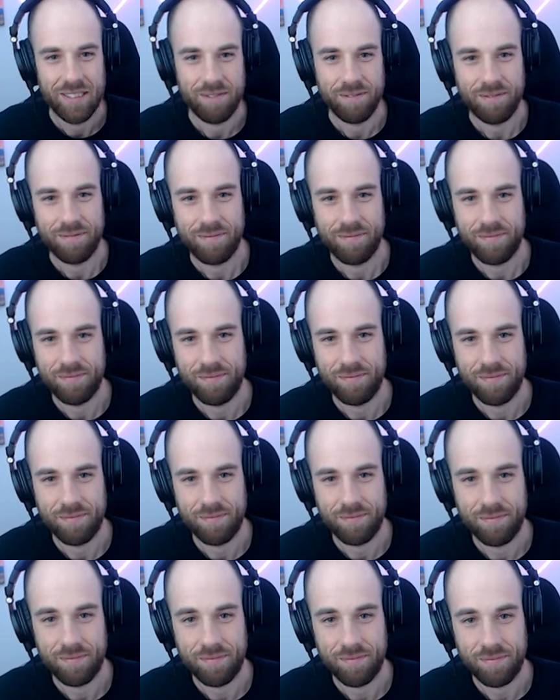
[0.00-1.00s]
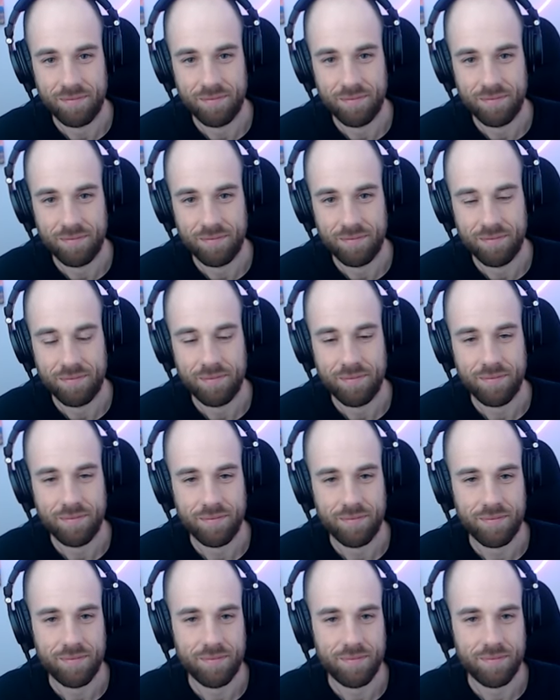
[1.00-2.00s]

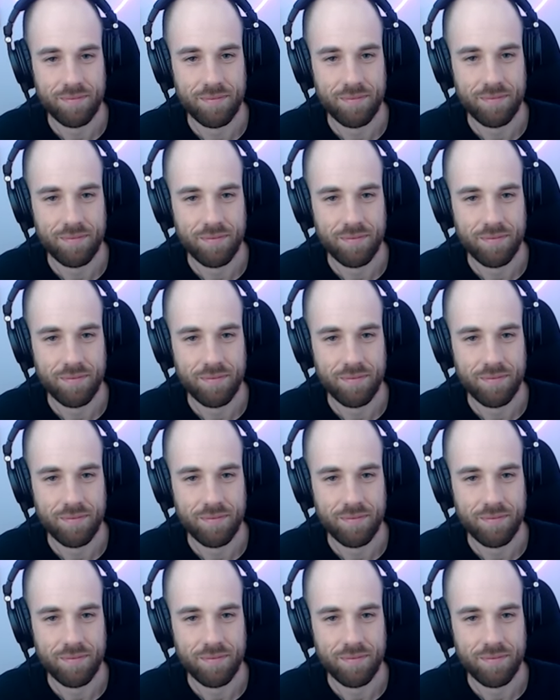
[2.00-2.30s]
(silent)